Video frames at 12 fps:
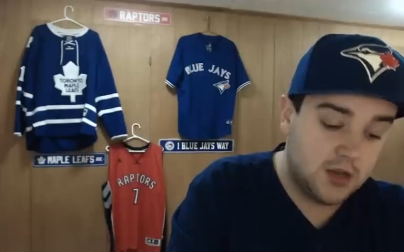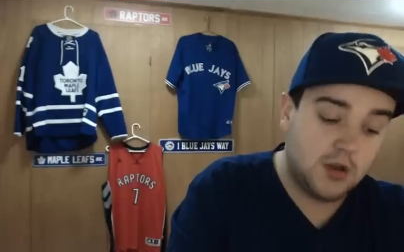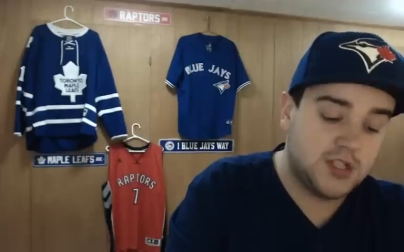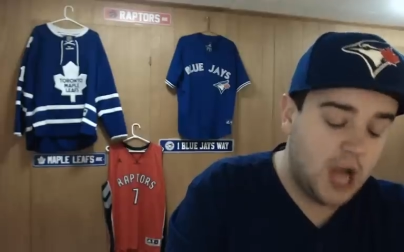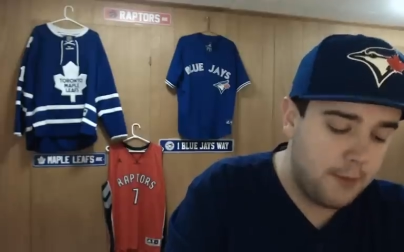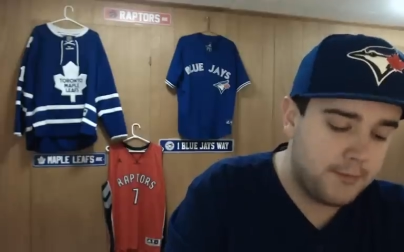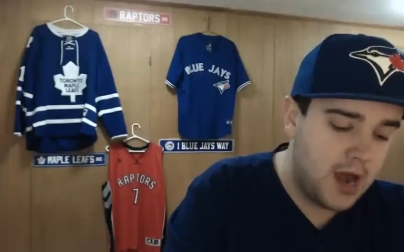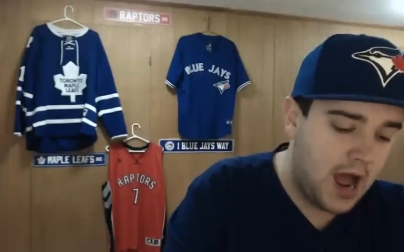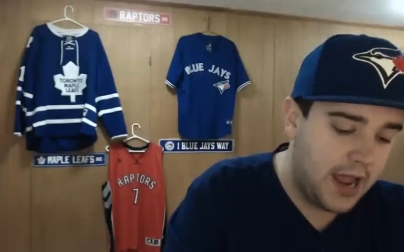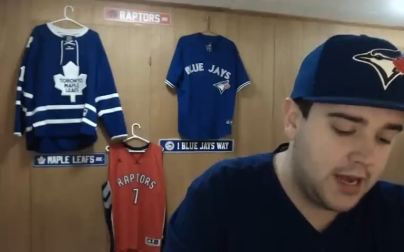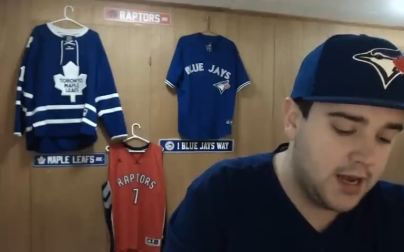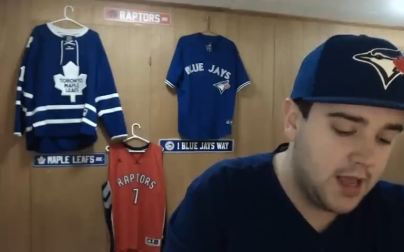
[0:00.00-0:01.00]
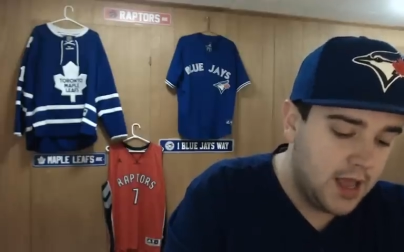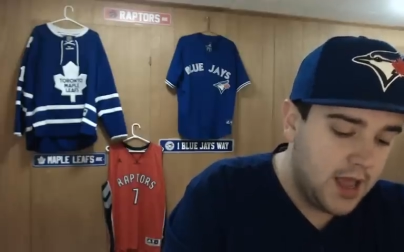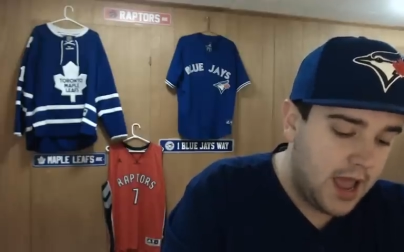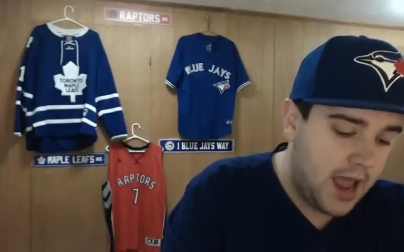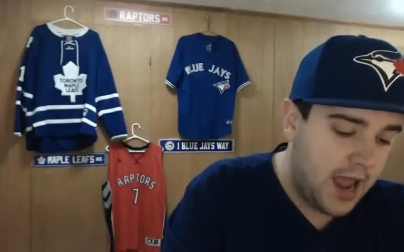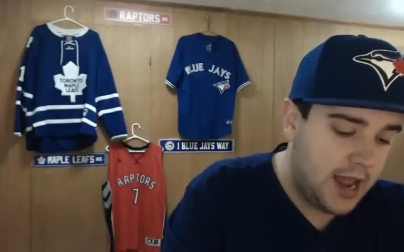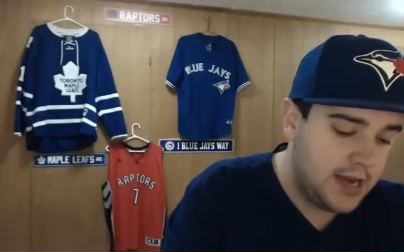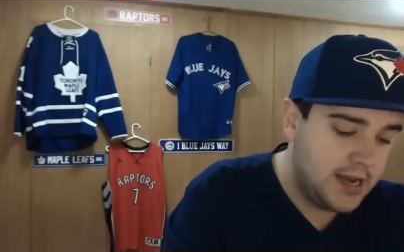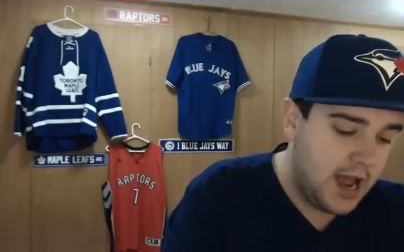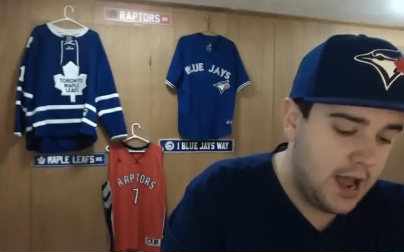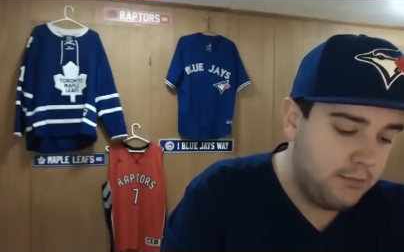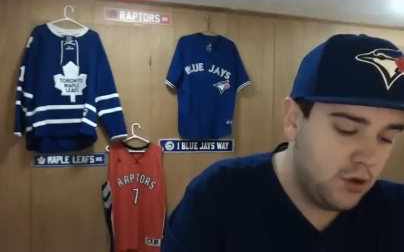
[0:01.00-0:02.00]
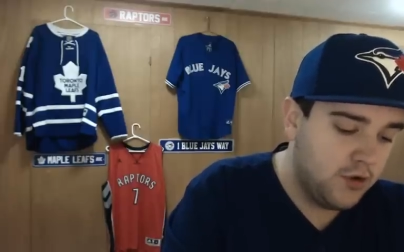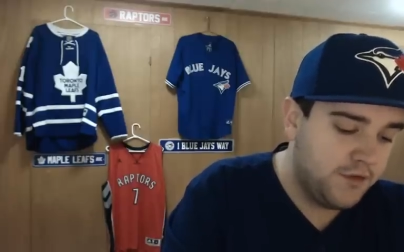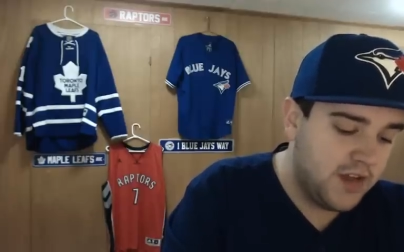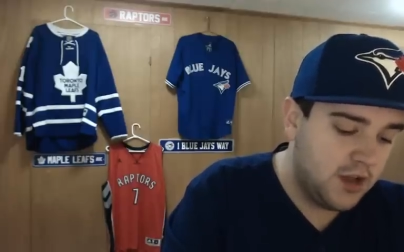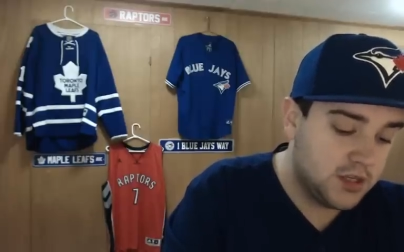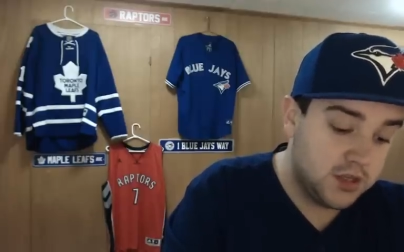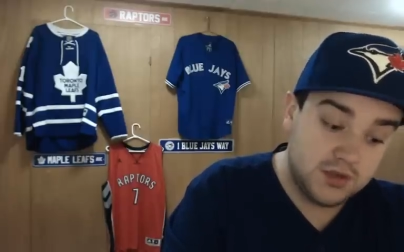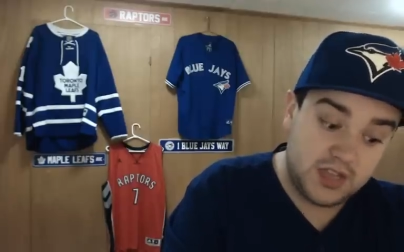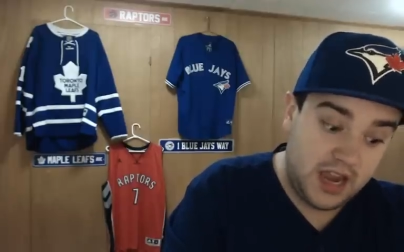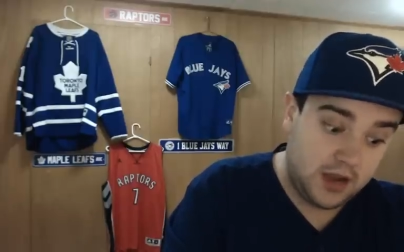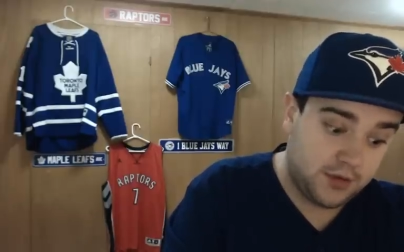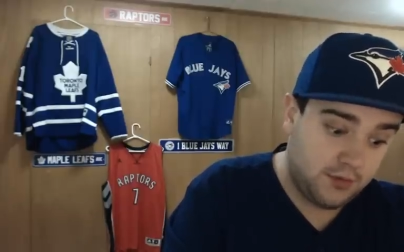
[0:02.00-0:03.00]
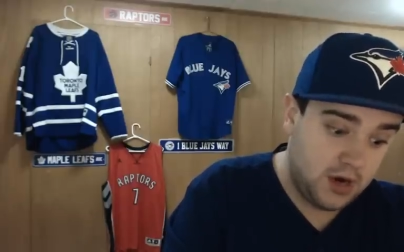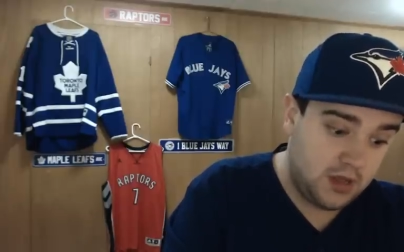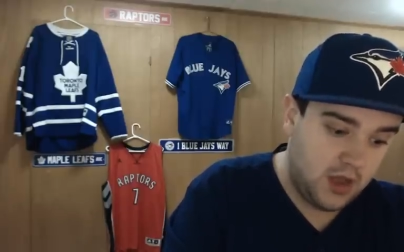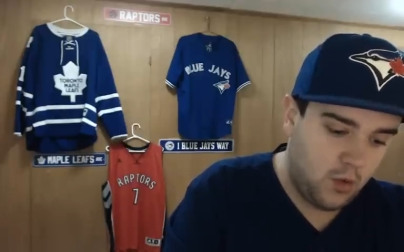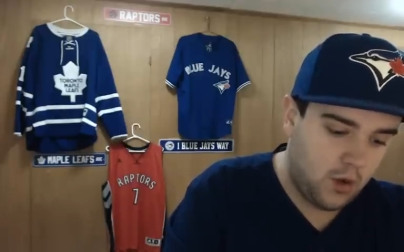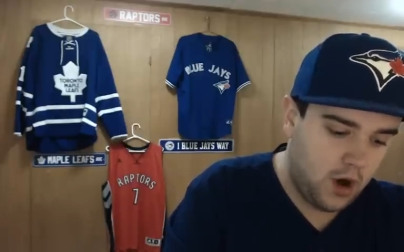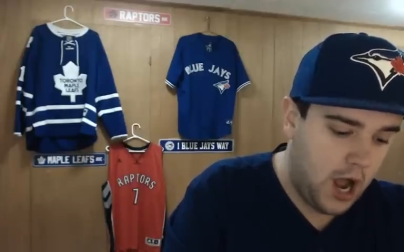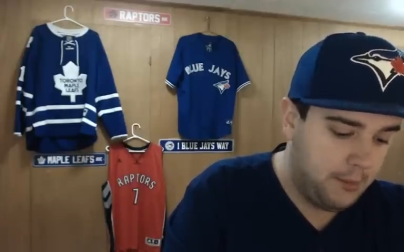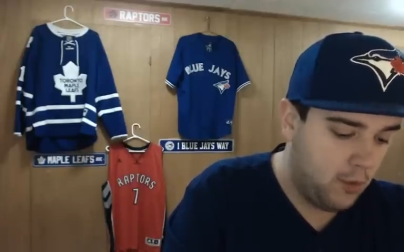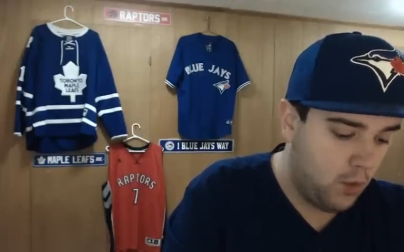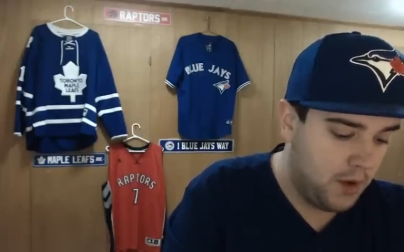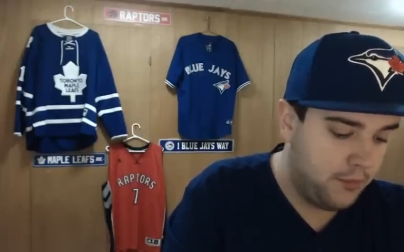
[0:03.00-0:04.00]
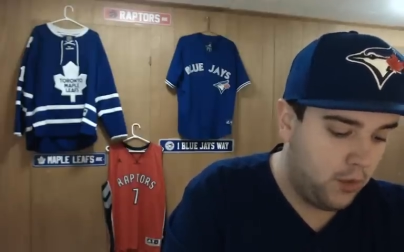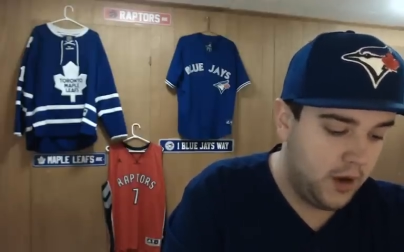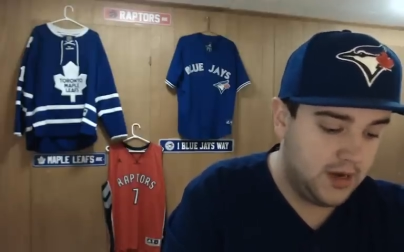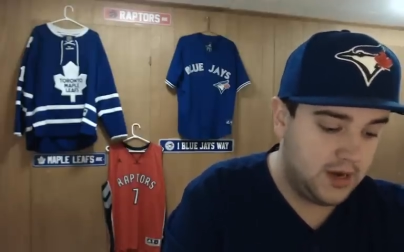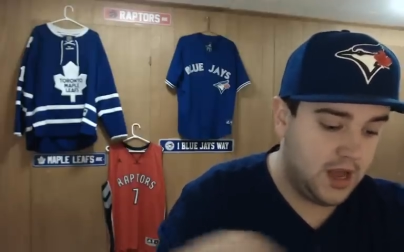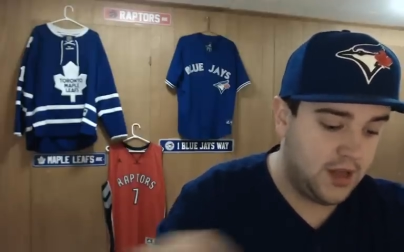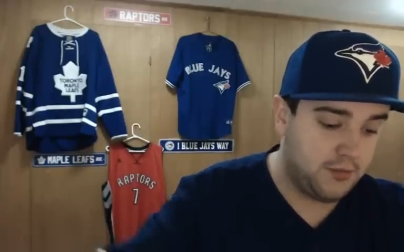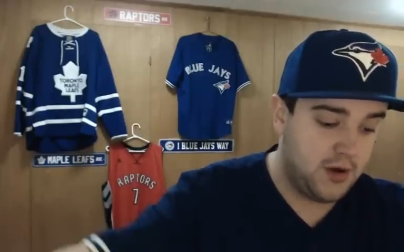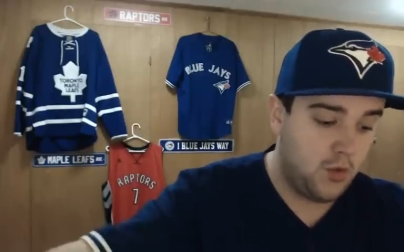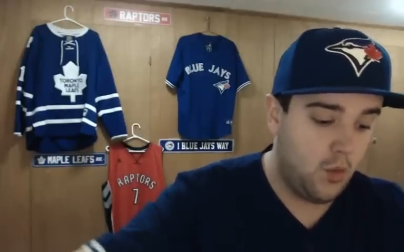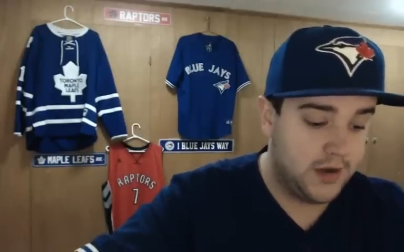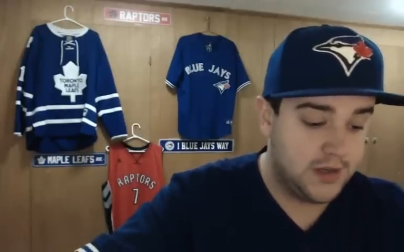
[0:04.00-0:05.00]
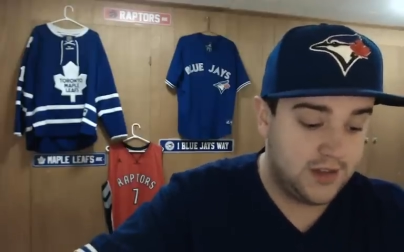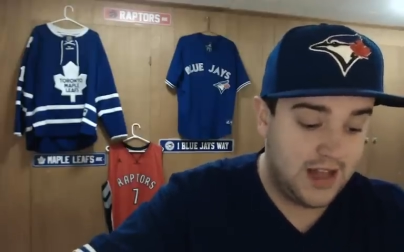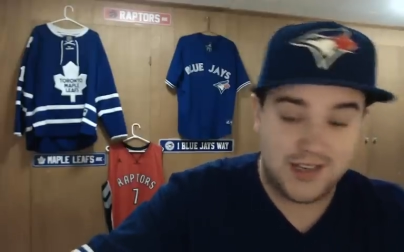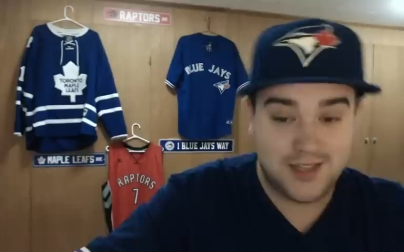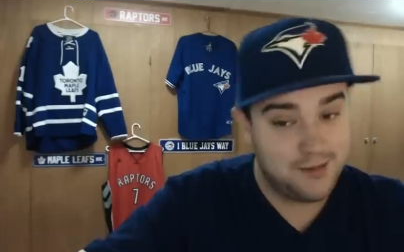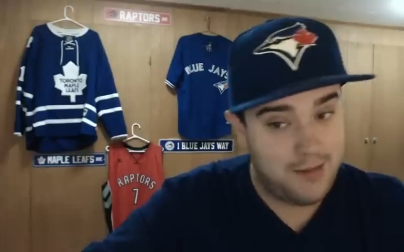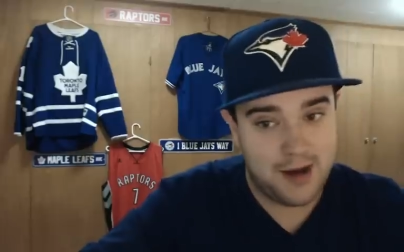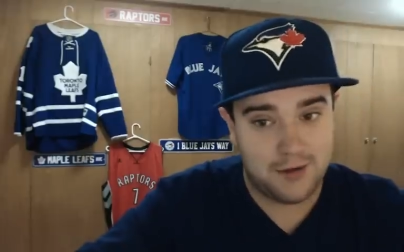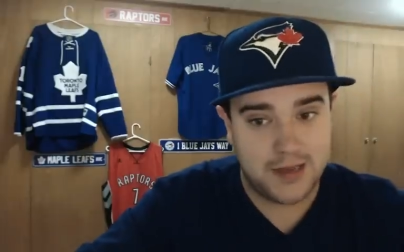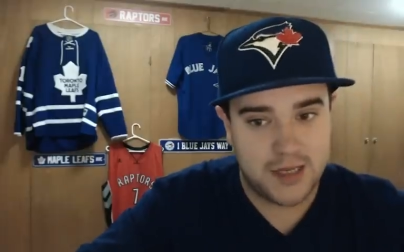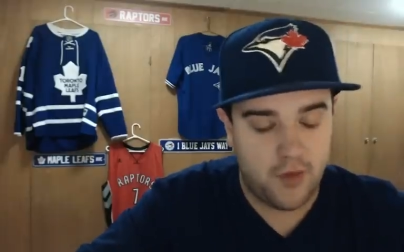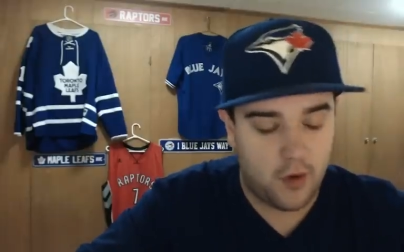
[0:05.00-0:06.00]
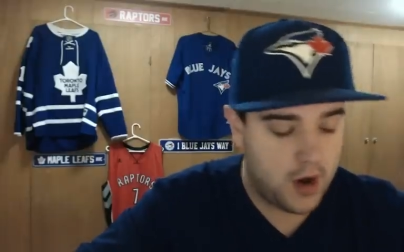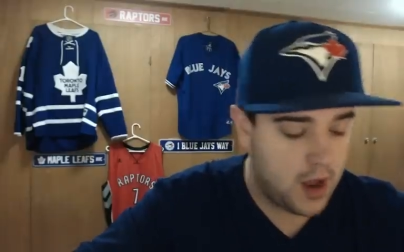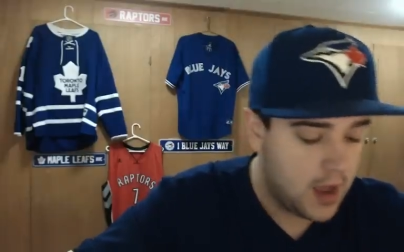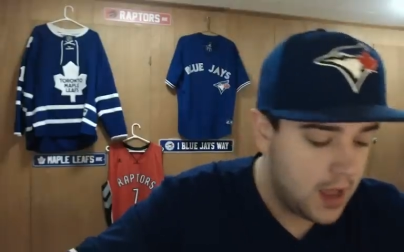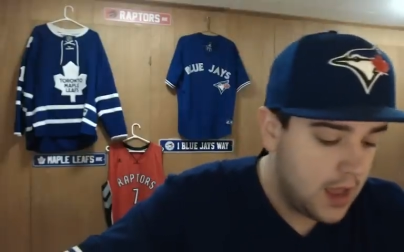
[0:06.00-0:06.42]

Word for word: No, it's top nine, and uh, Bluefield is losing 8 3. They were up at one point three-one. uh, 1. So that's the minor leagues for you.